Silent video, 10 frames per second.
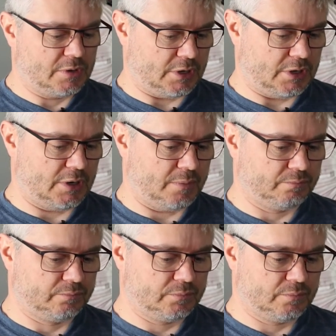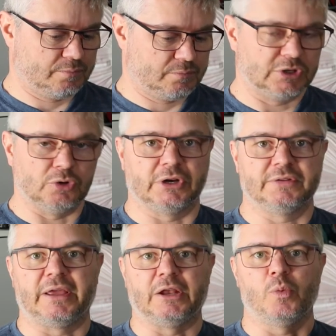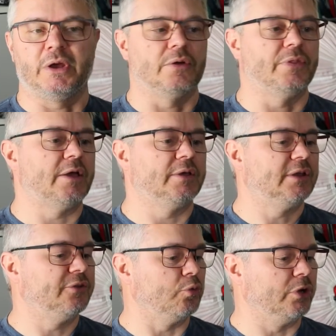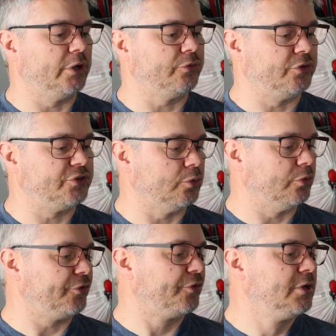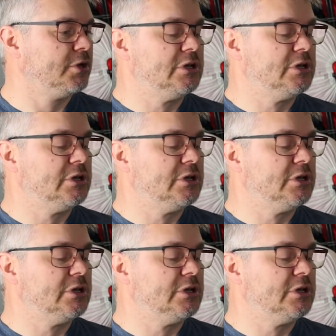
Um, you're not going to take any weight on that. It is all going to go through the shoulders.